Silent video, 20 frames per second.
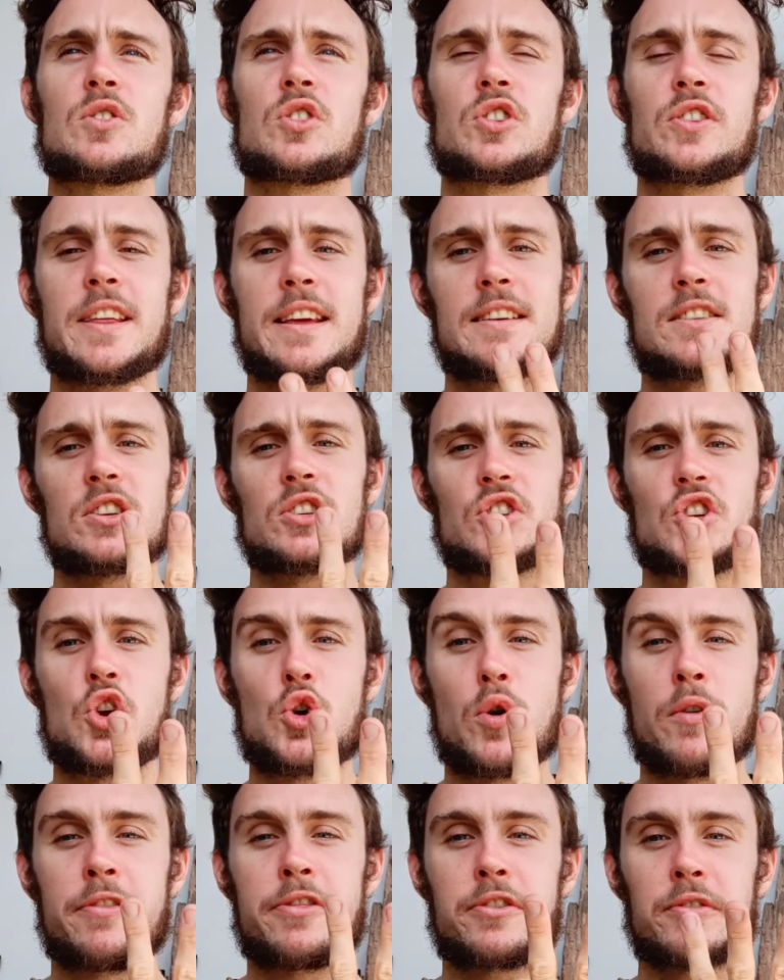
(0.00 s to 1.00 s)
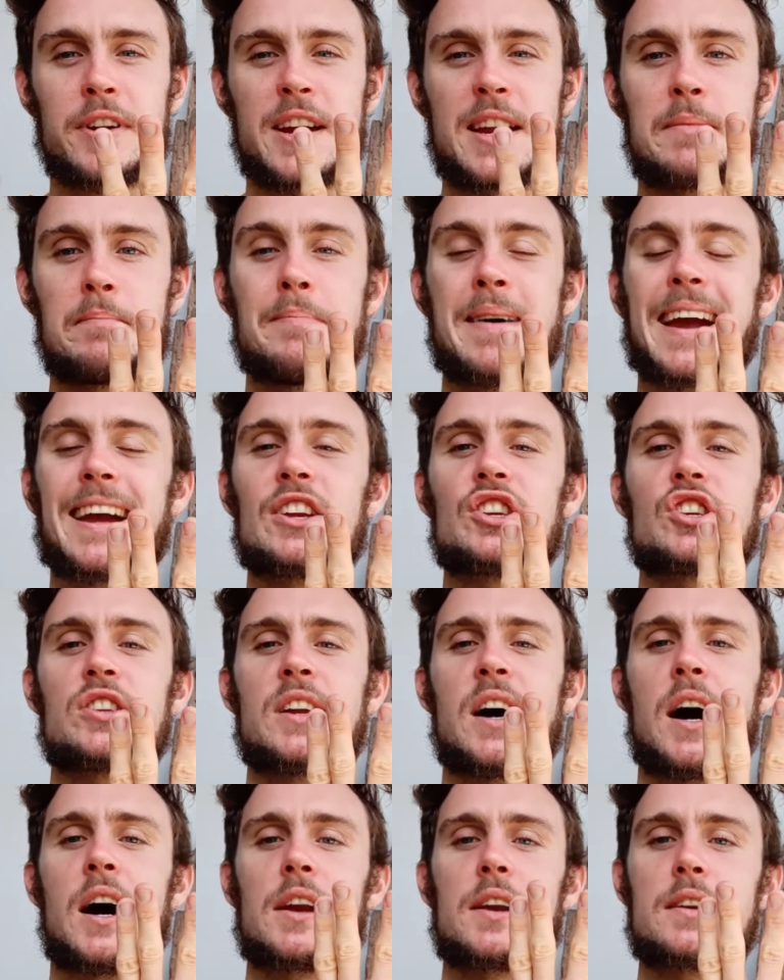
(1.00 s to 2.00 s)
These are two of three major
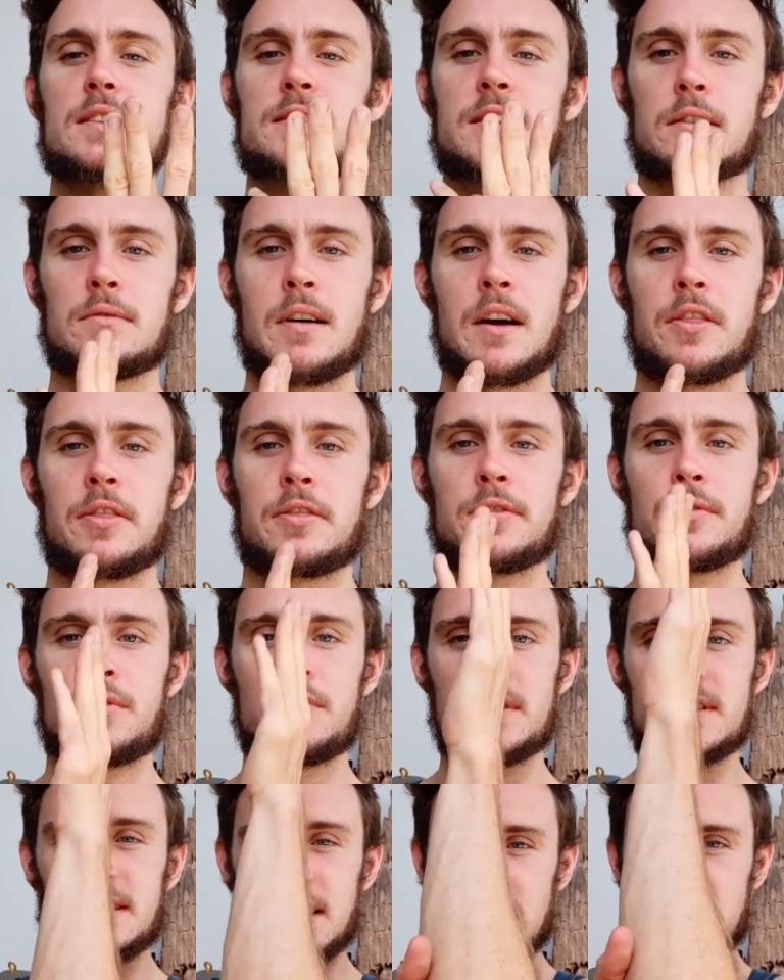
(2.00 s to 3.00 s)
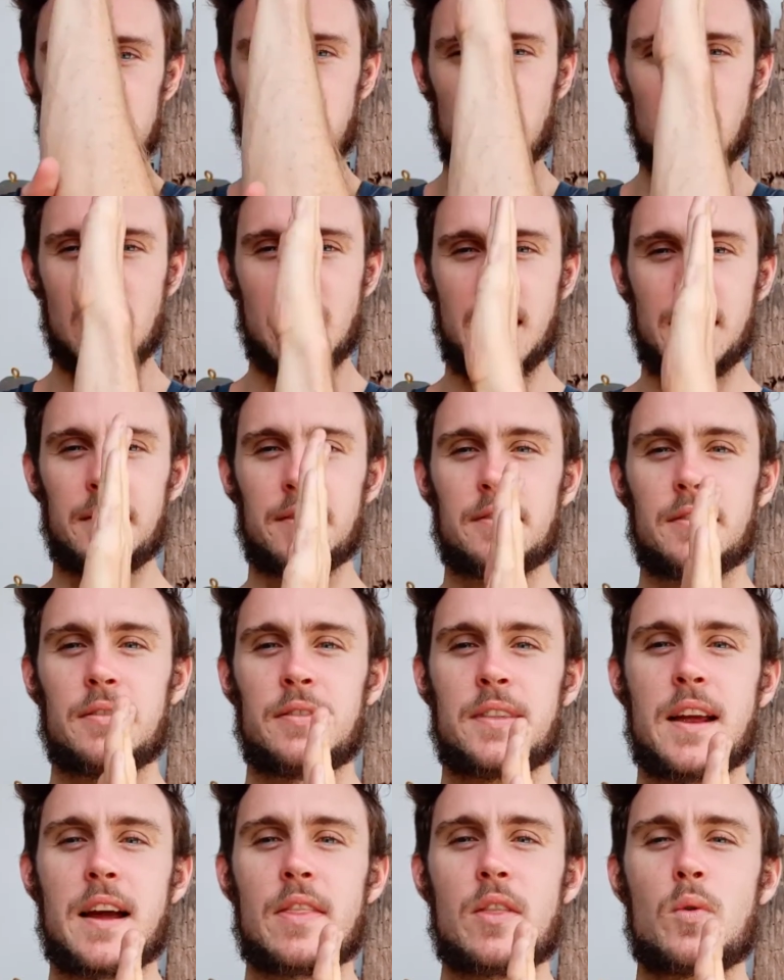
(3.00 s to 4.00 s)
nadis that run through the center line.
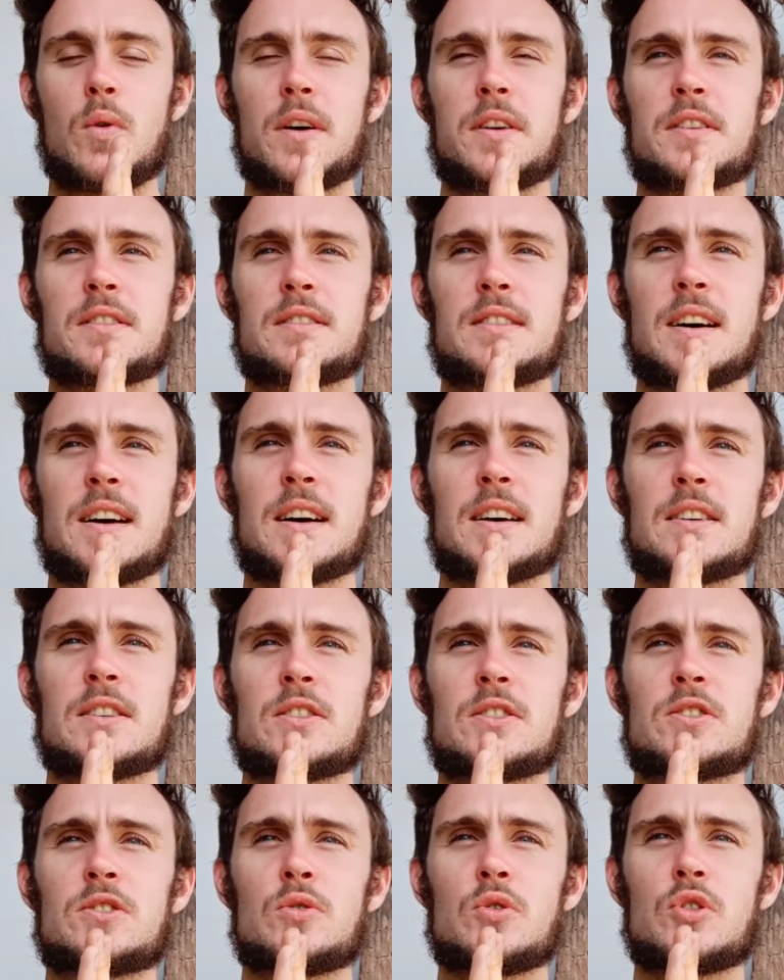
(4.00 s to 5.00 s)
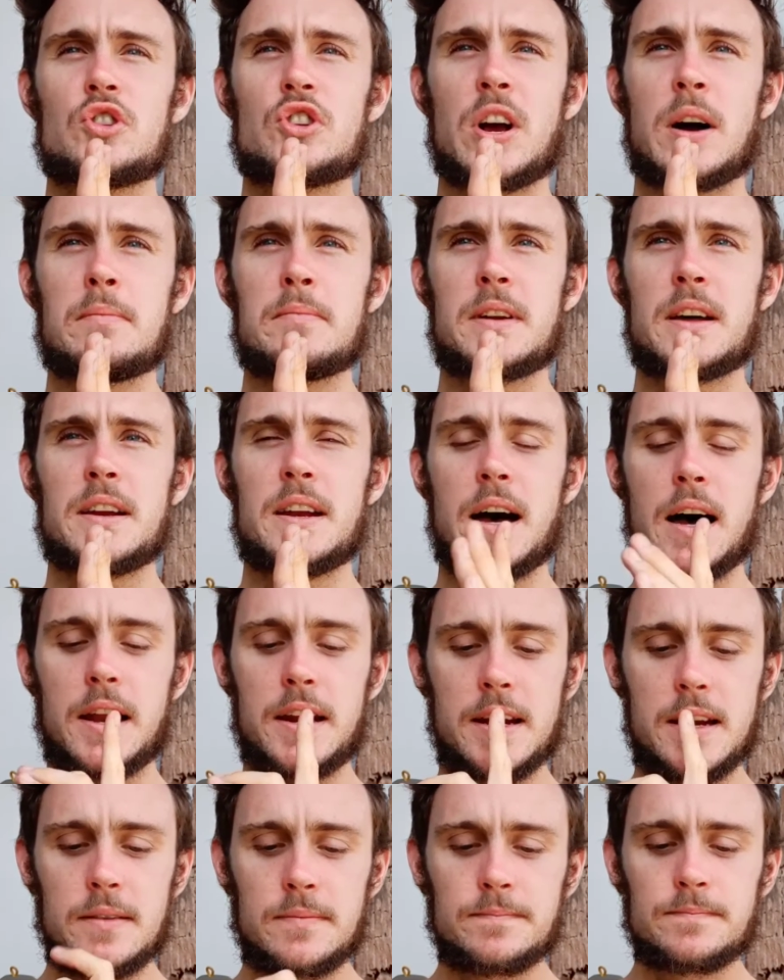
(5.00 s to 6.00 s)
The other one is the Sushamna
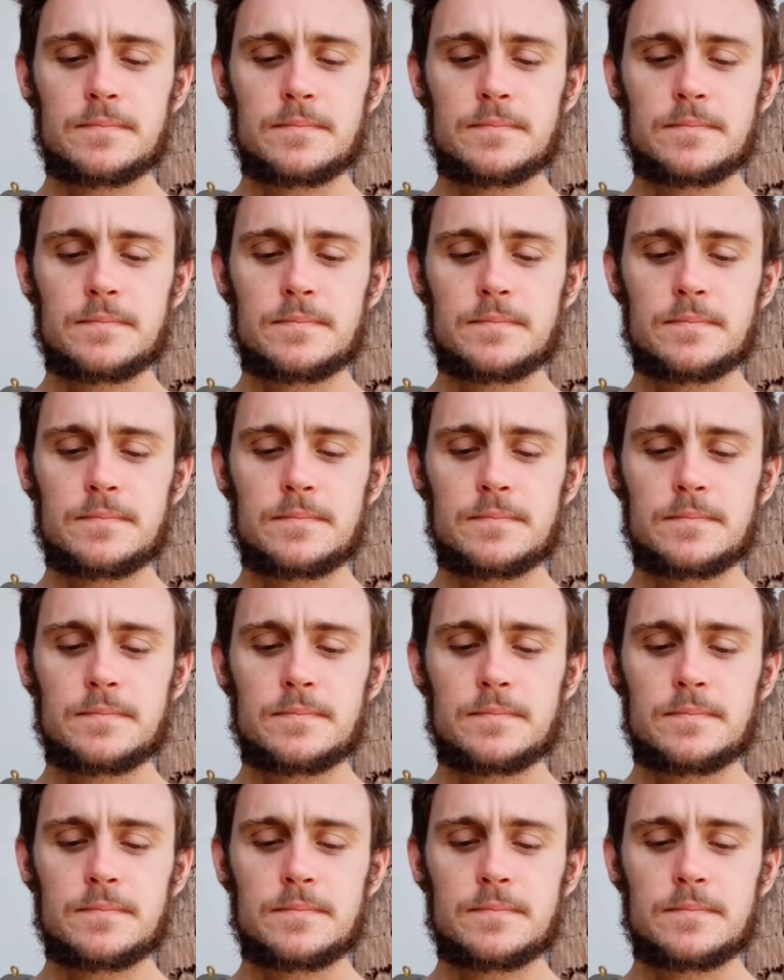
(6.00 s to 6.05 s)
Nadi.